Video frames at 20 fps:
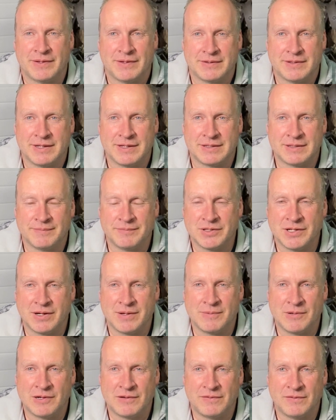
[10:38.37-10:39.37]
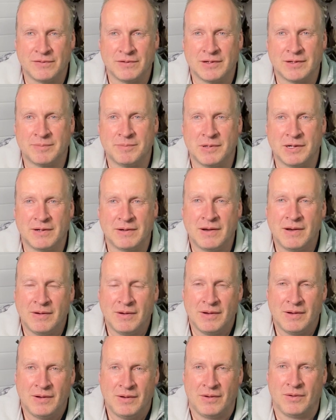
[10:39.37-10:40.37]
take some time off work, but
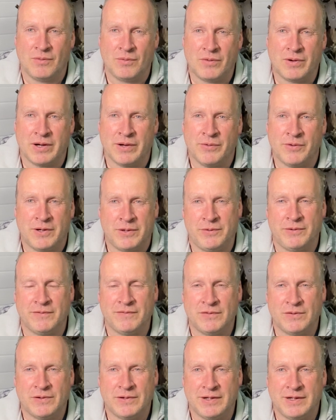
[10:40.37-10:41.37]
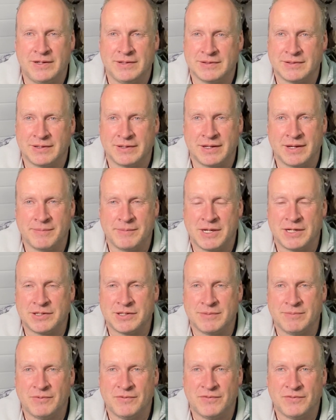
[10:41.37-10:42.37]
what I want to avoid is, like I
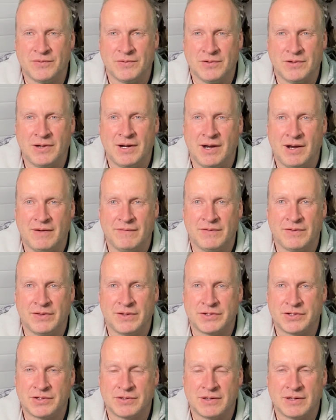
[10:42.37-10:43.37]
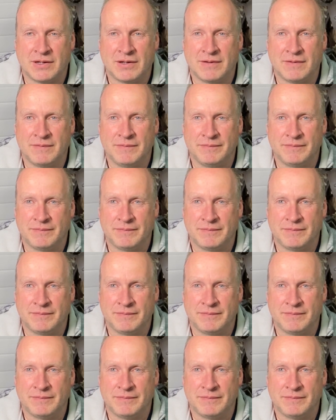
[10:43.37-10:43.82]
mentioned before, having the truck